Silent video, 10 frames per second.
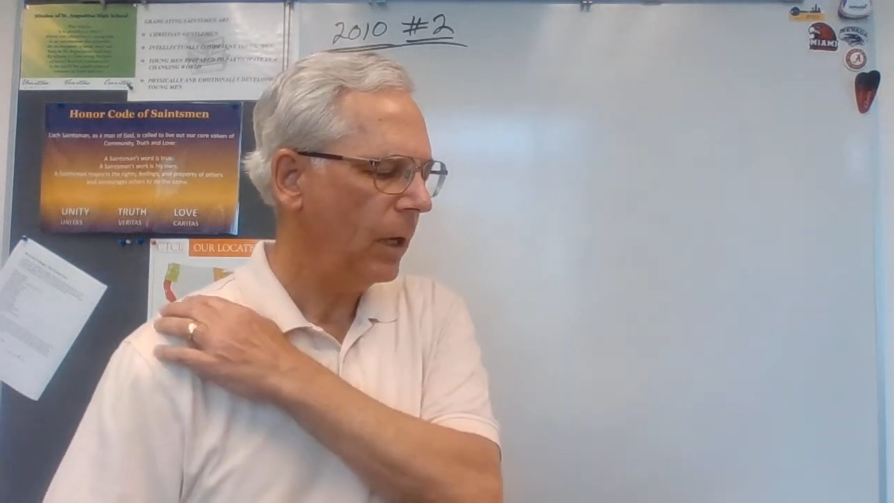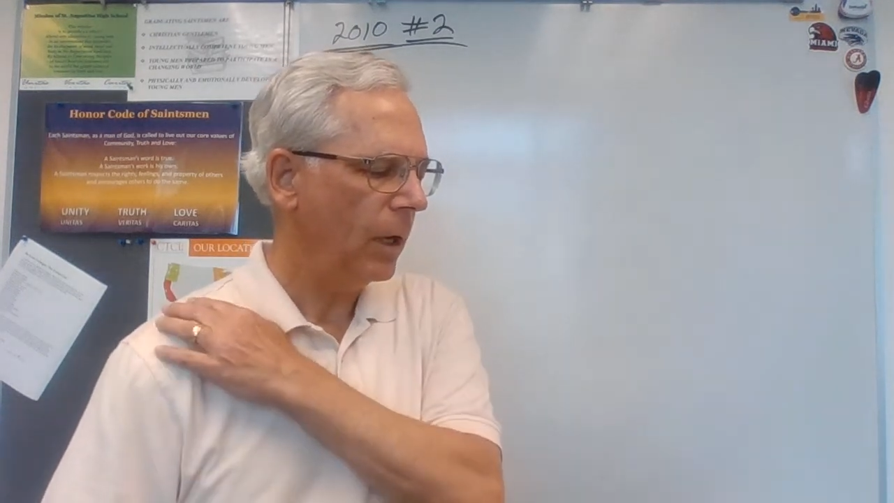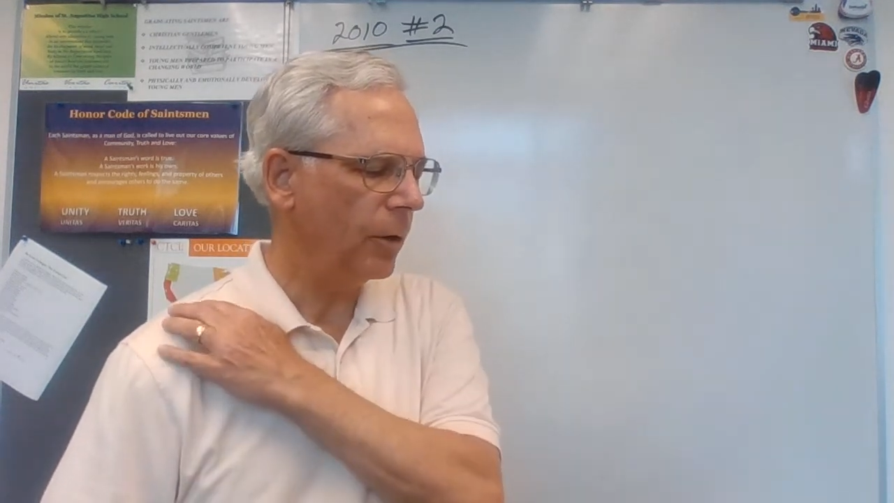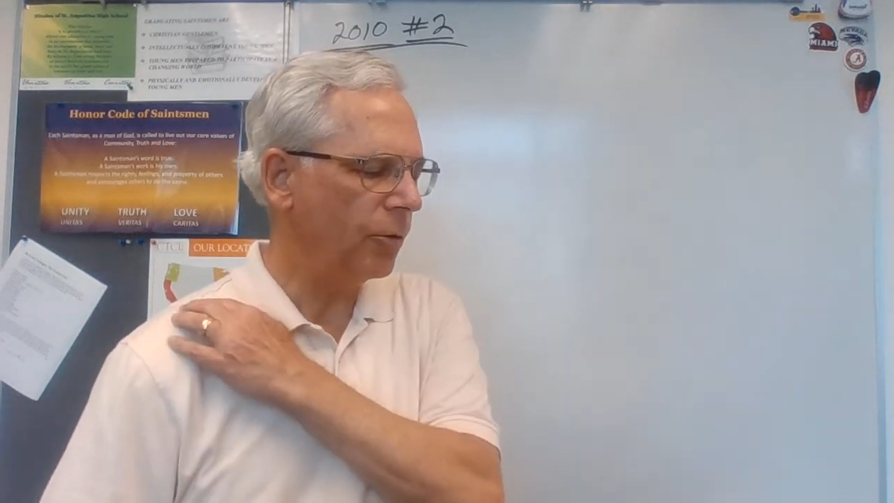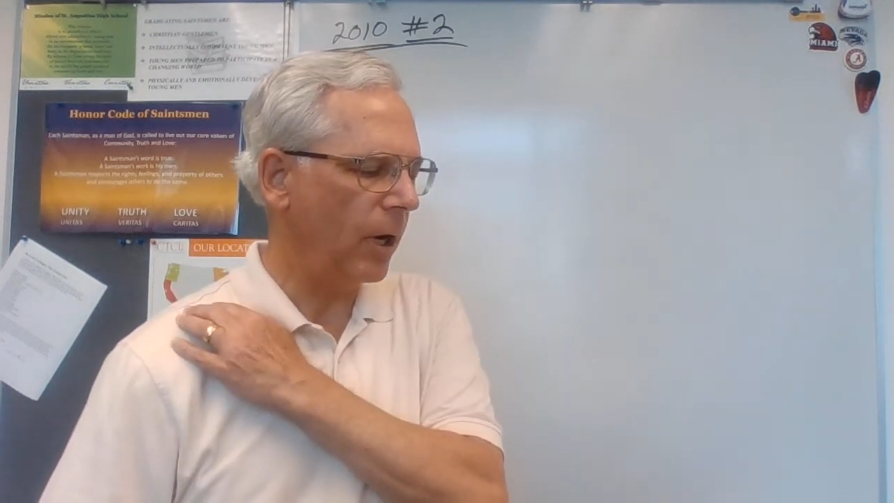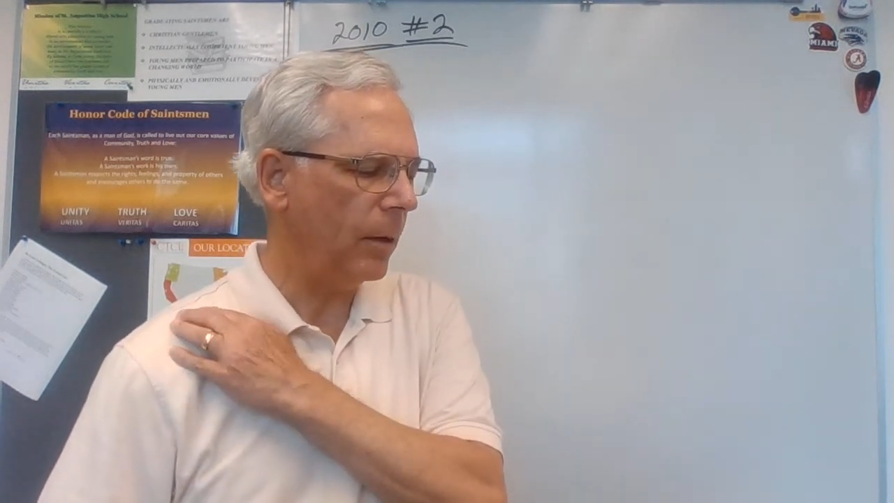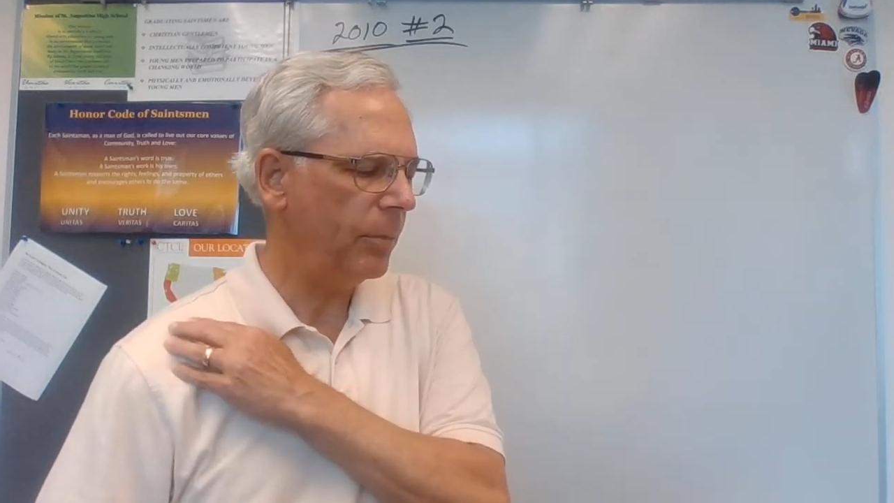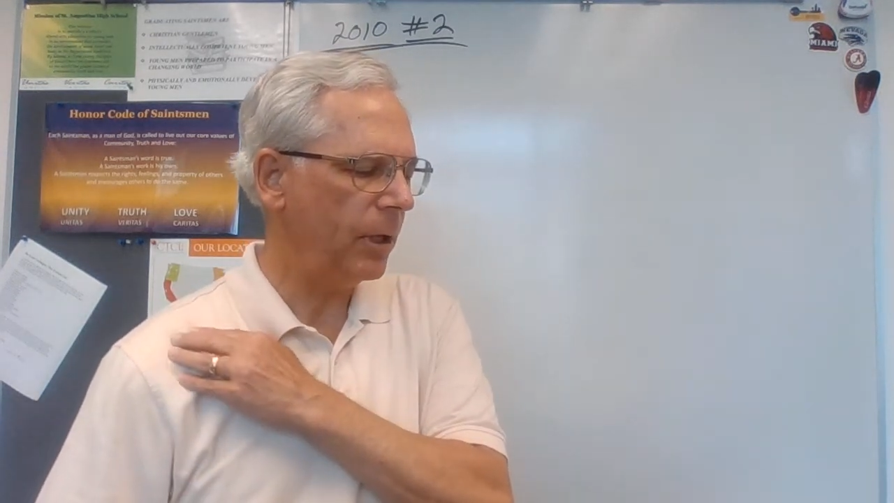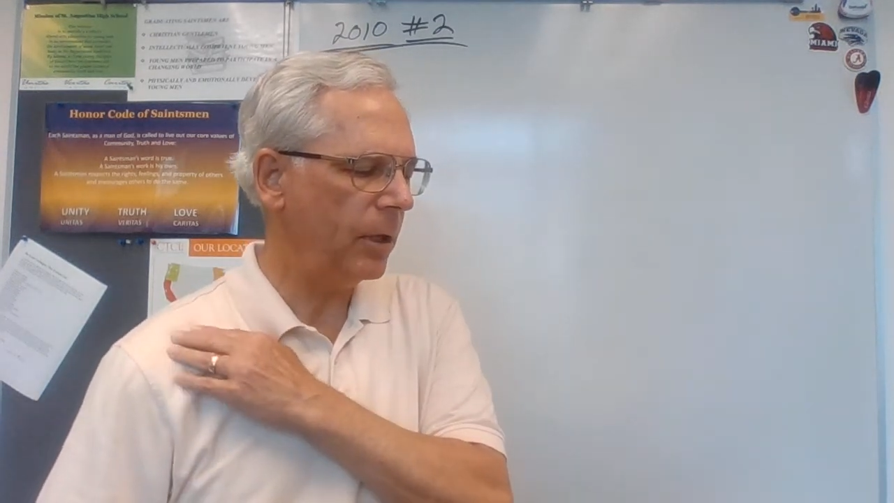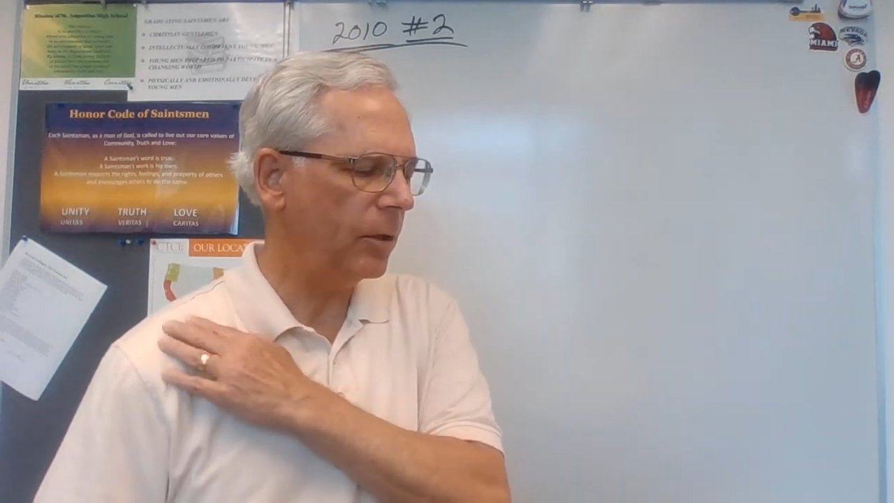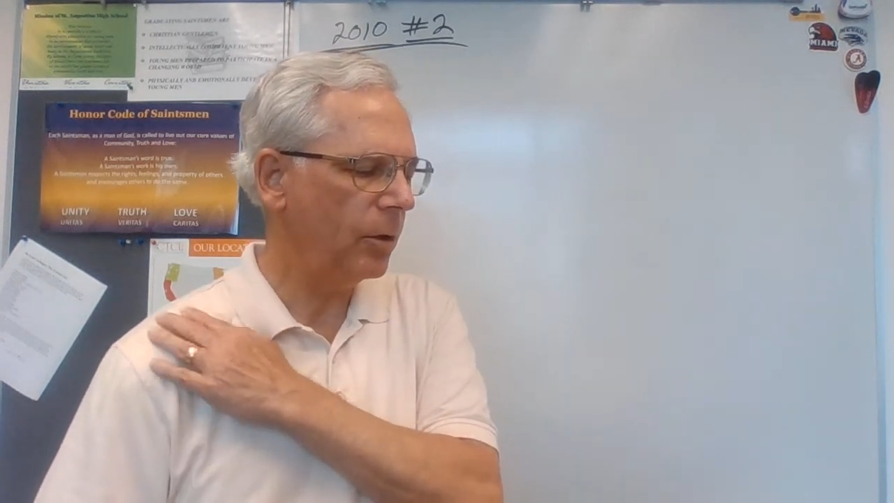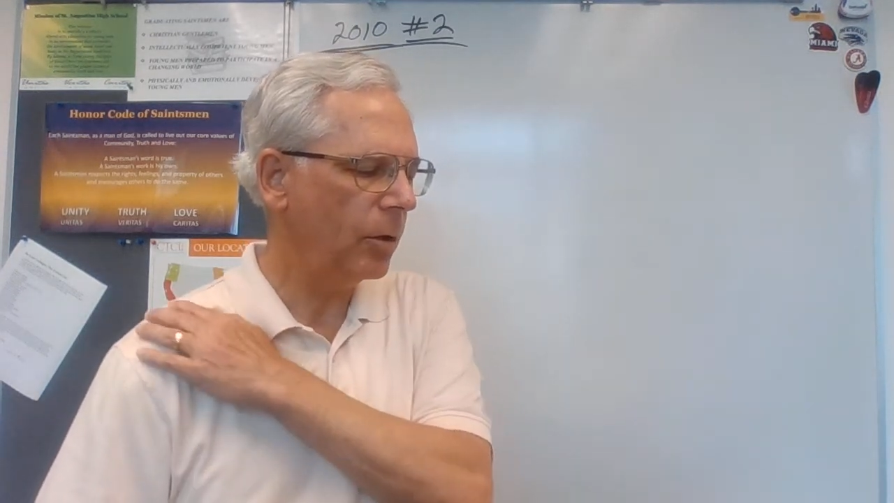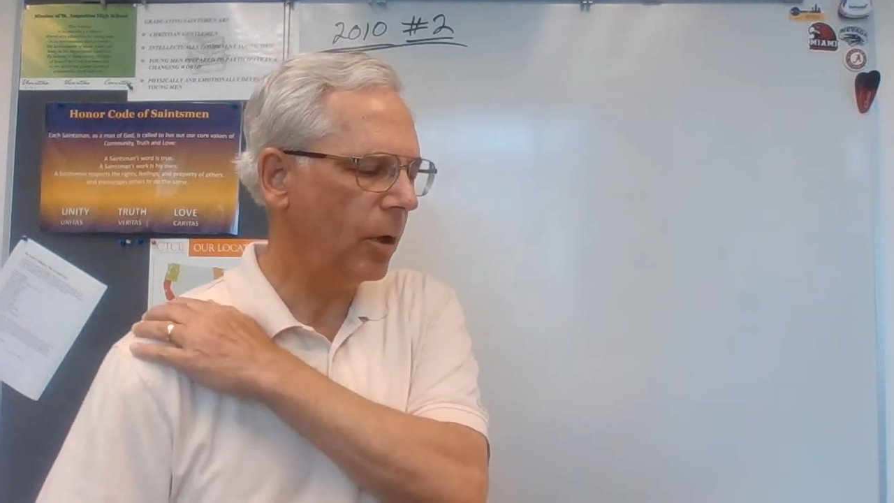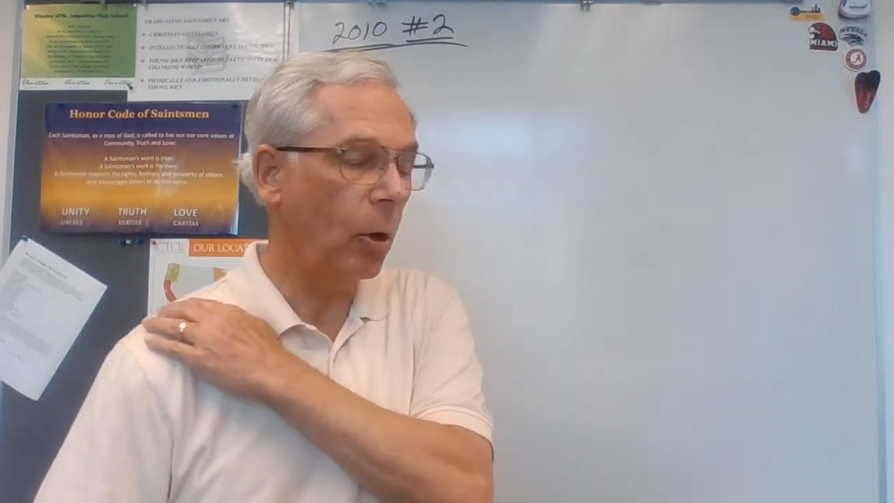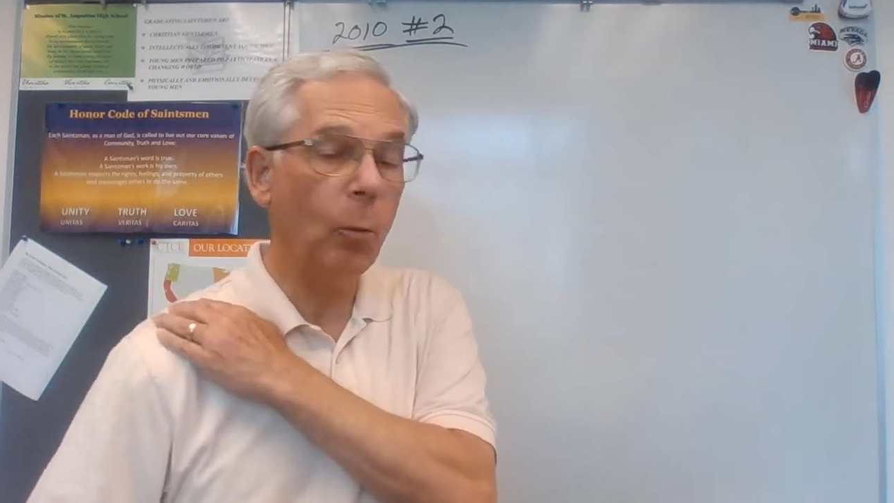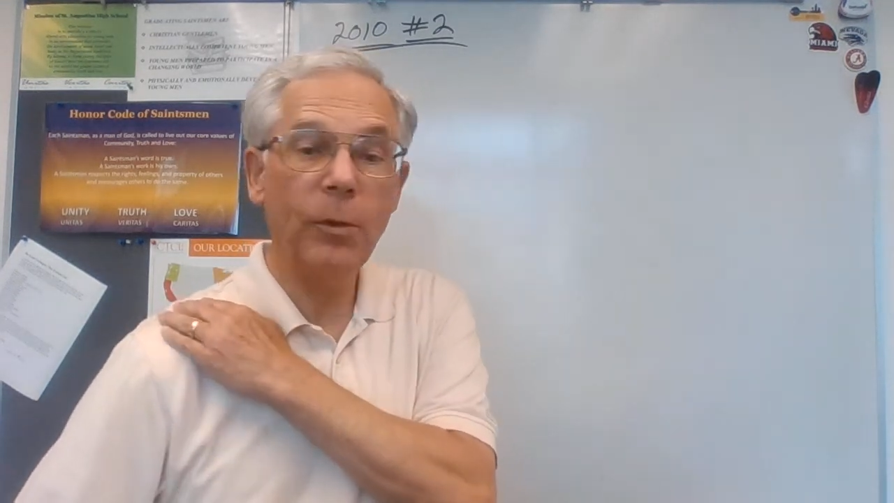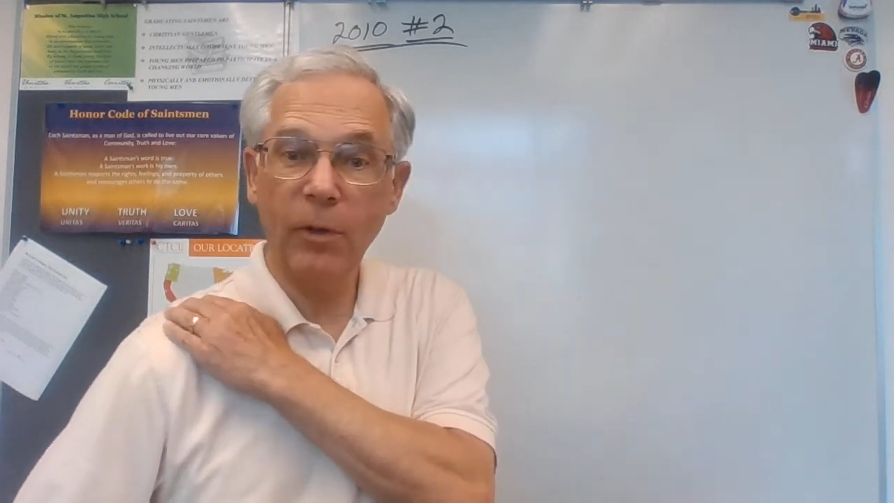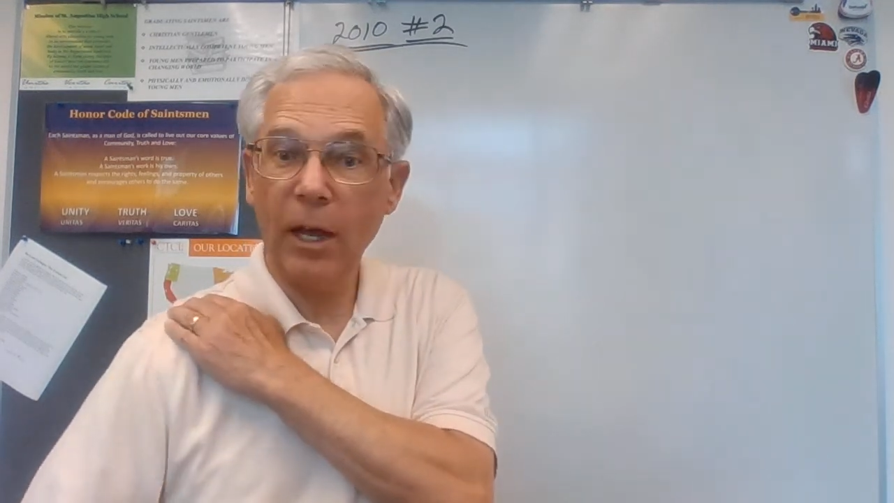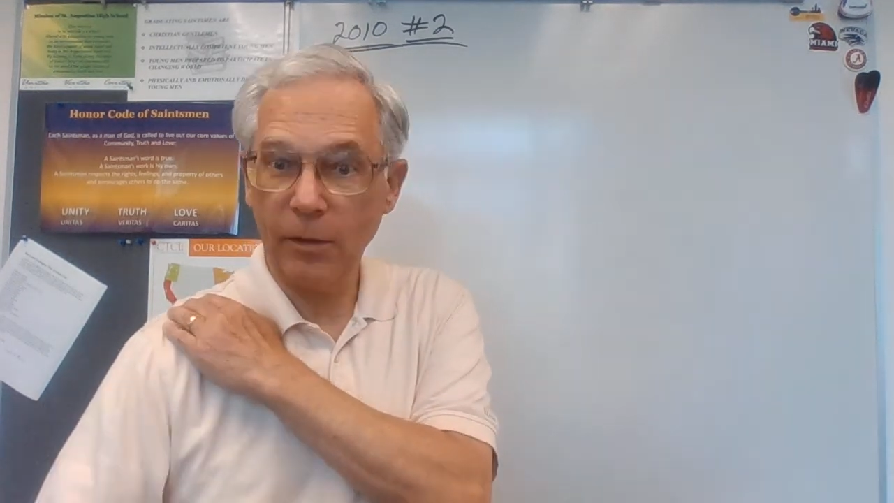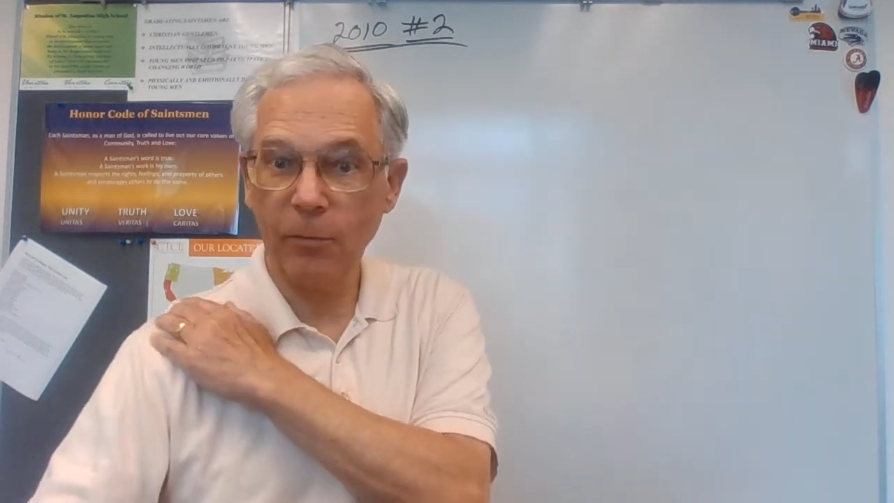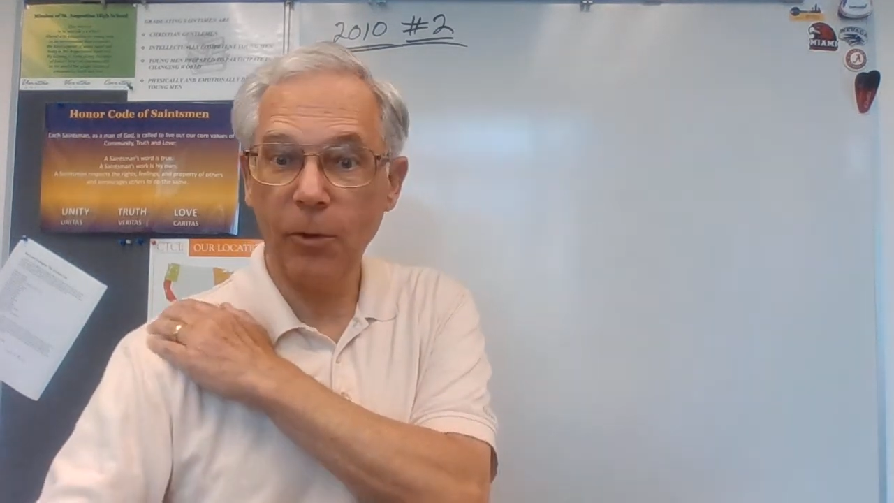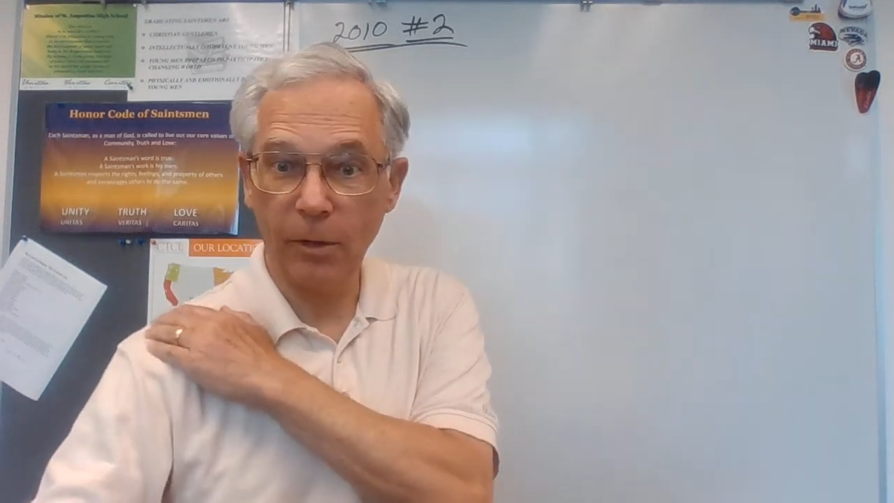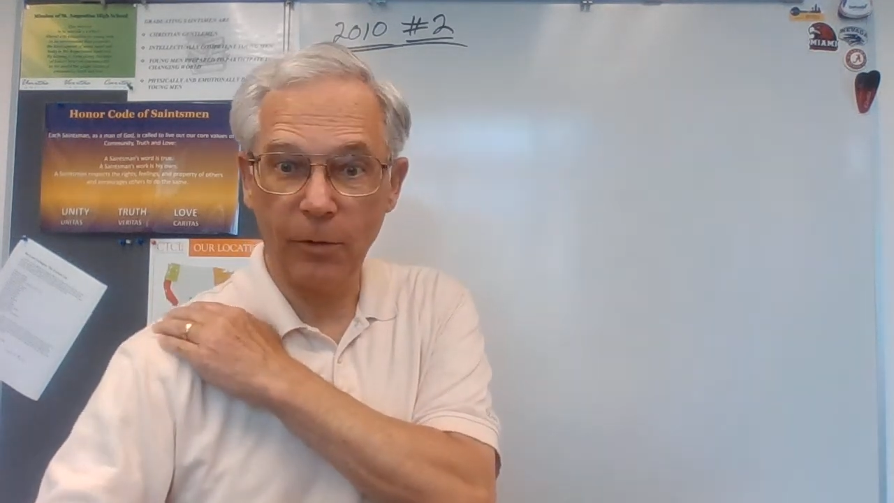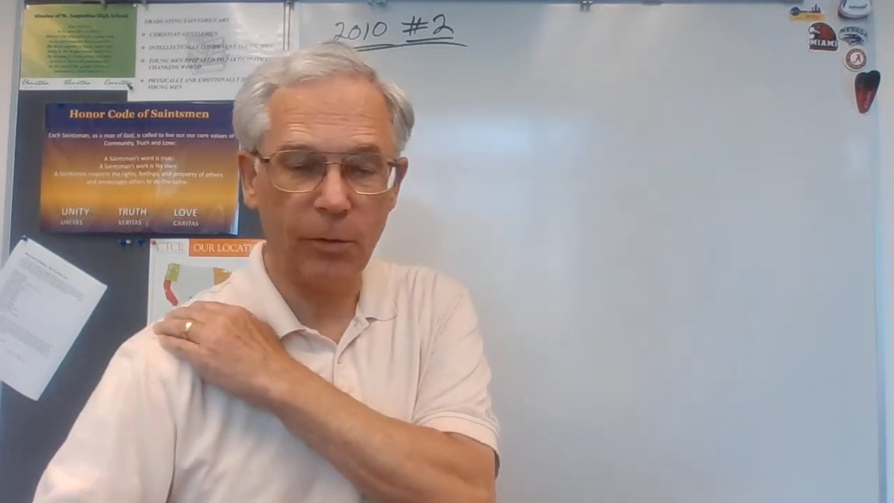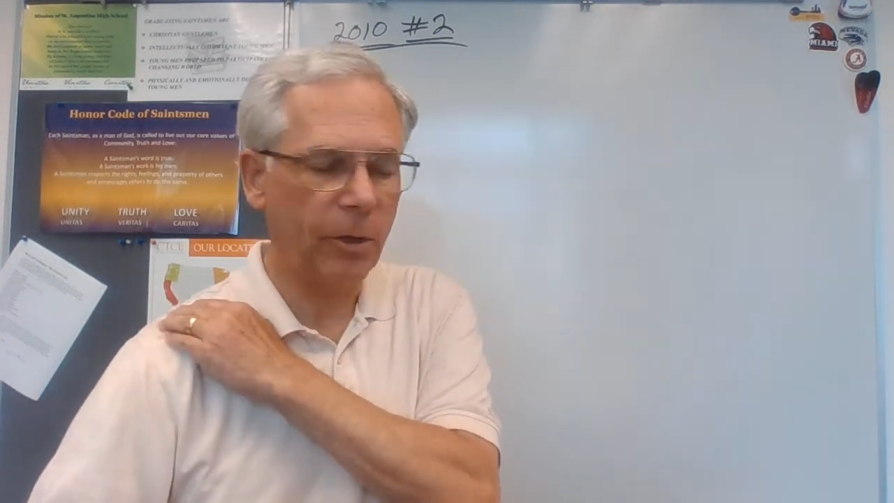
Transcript: a drop in, I hope you've got it in front of you,